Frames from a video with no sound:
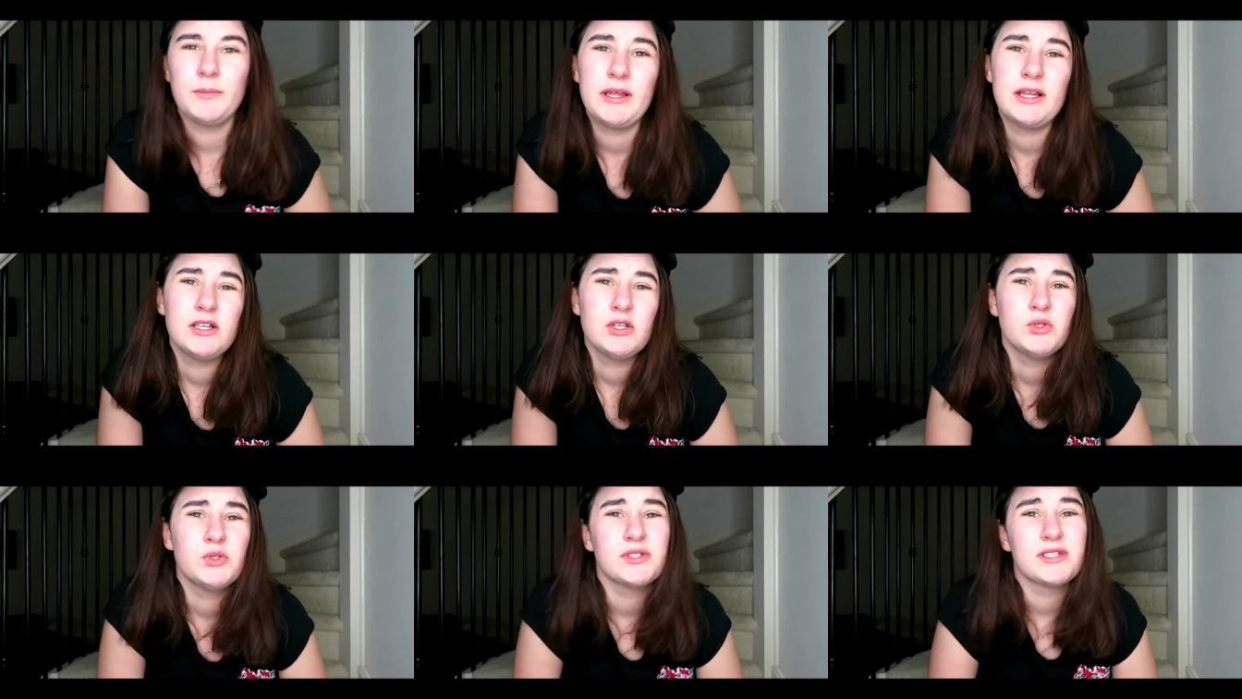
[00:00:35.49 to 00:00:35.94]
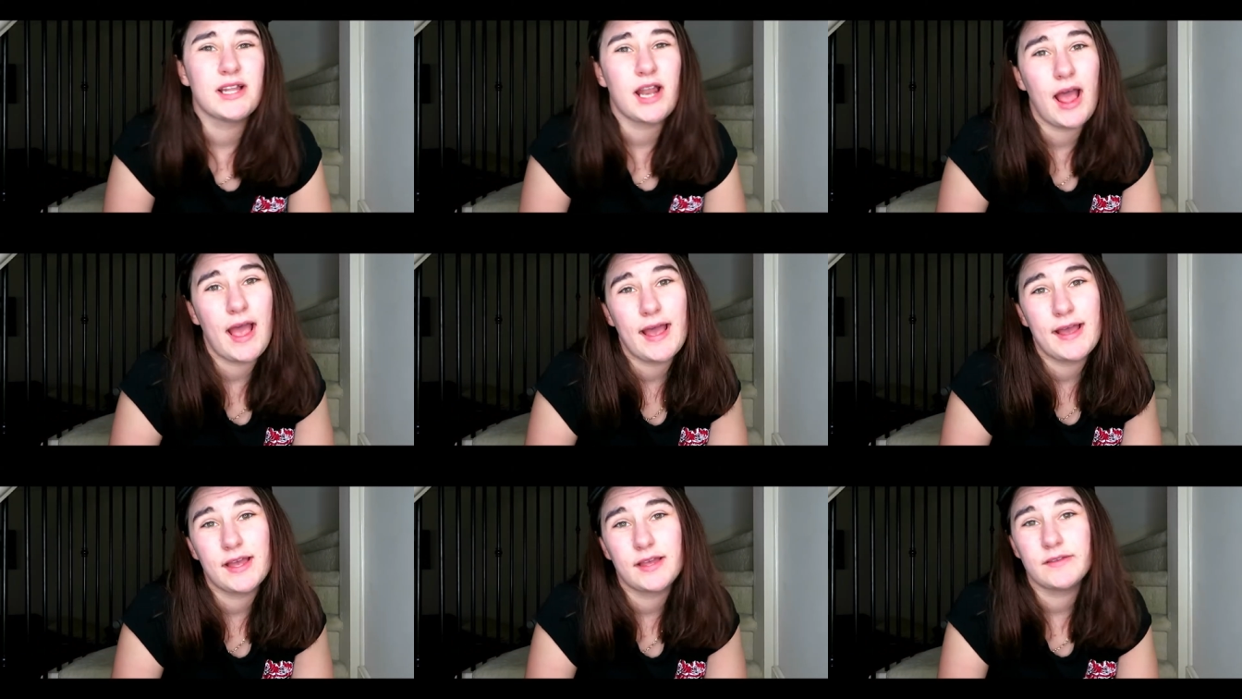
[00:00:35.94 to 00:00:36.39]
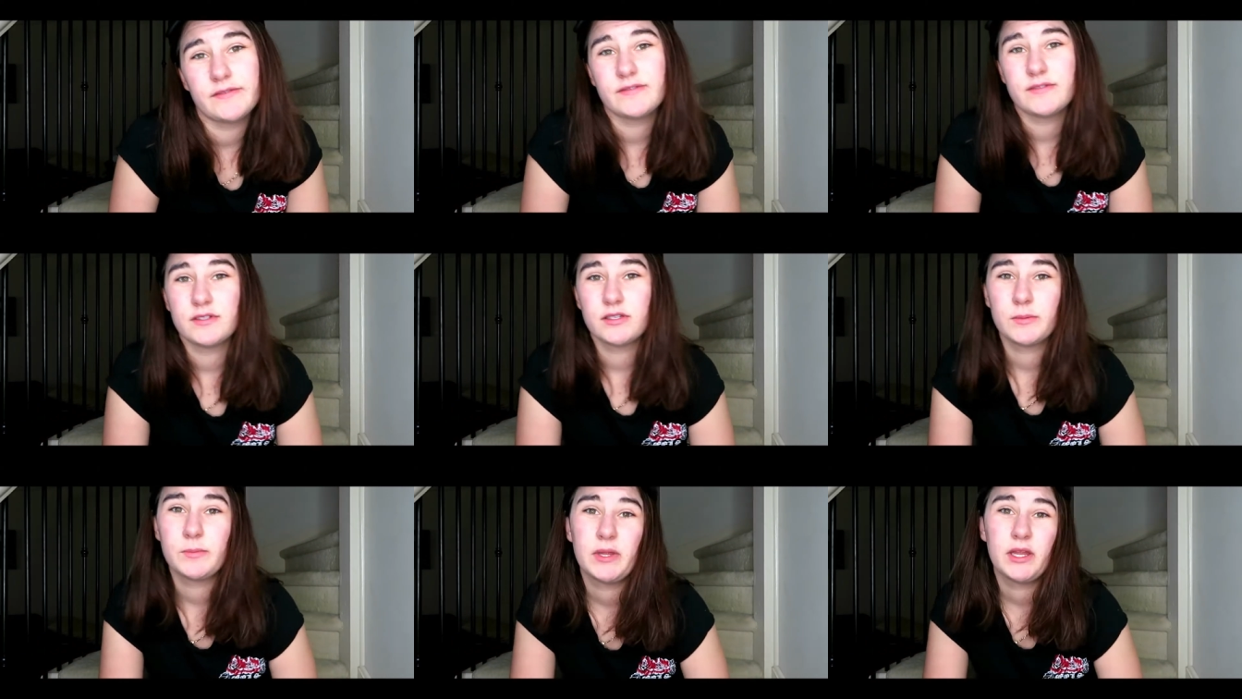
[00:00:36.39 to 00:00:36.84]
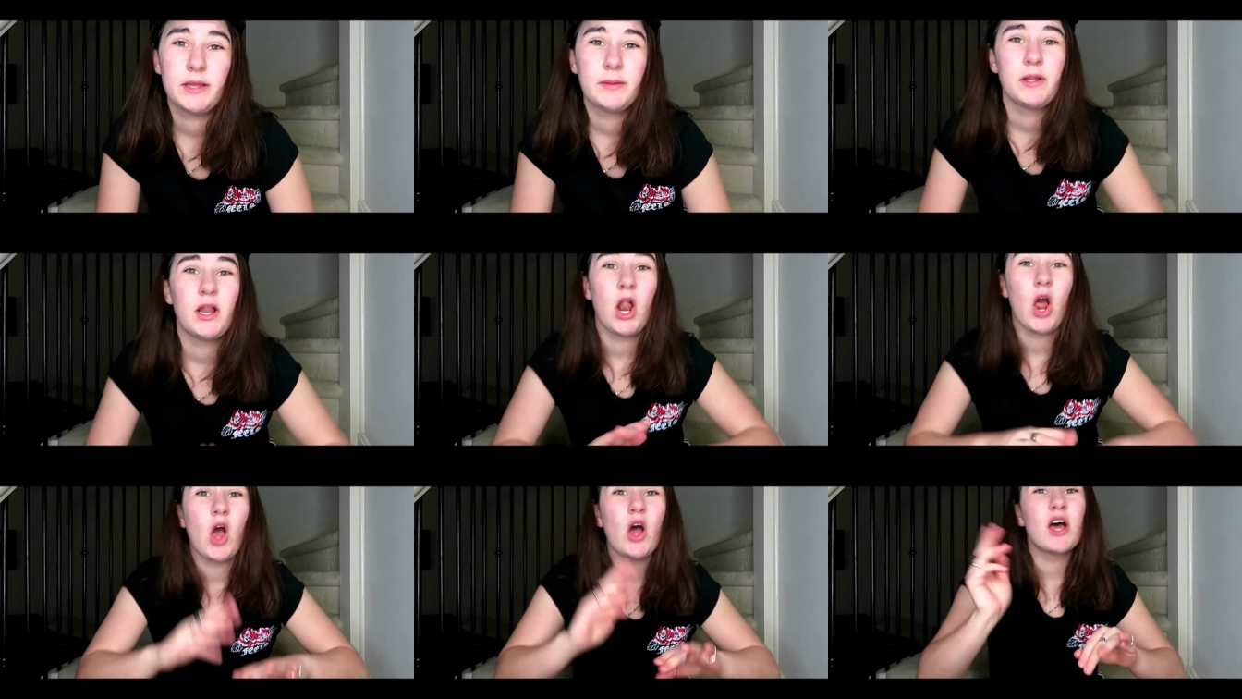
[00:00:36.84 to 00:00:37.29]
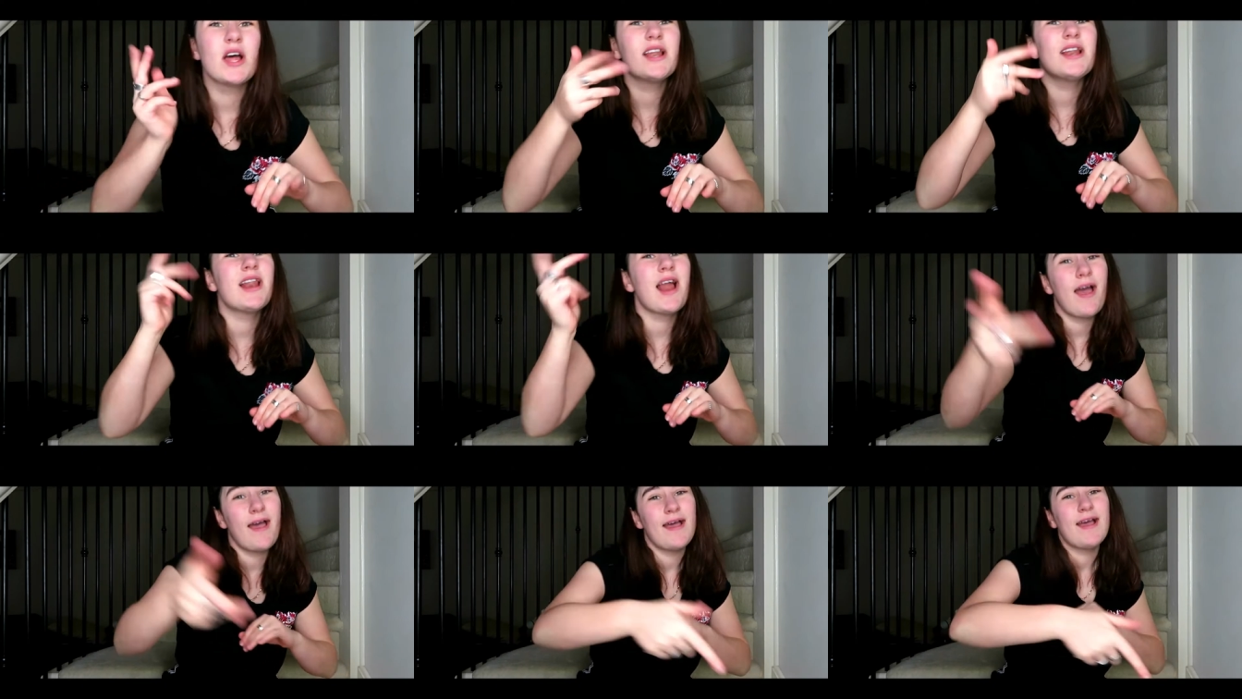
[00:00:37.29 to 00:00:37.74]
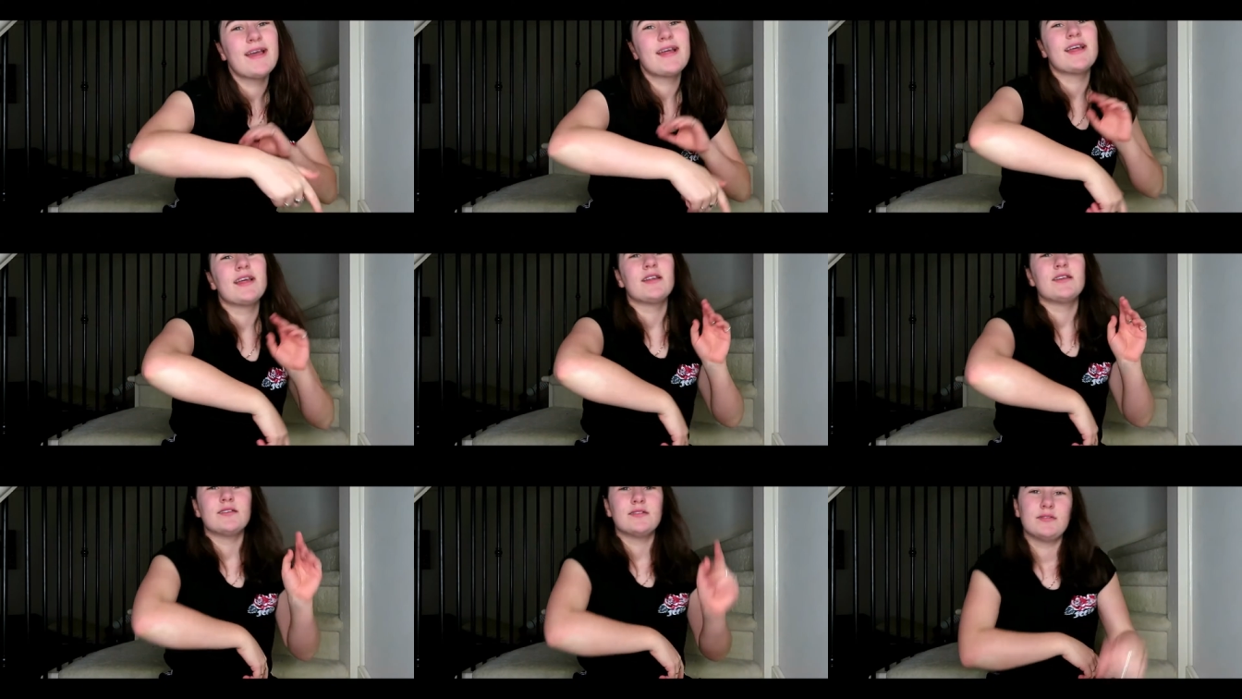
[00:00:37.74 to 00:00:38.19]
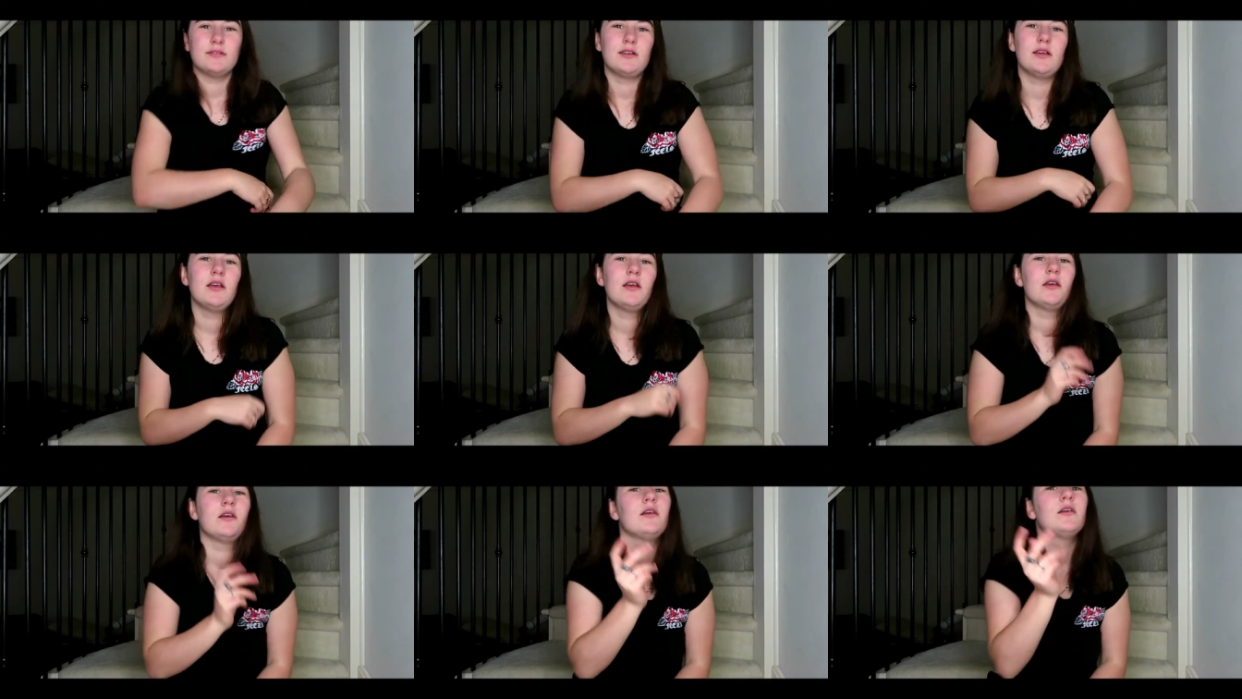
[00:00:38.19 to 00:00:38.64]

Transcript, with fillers: People's lives, cupping people online.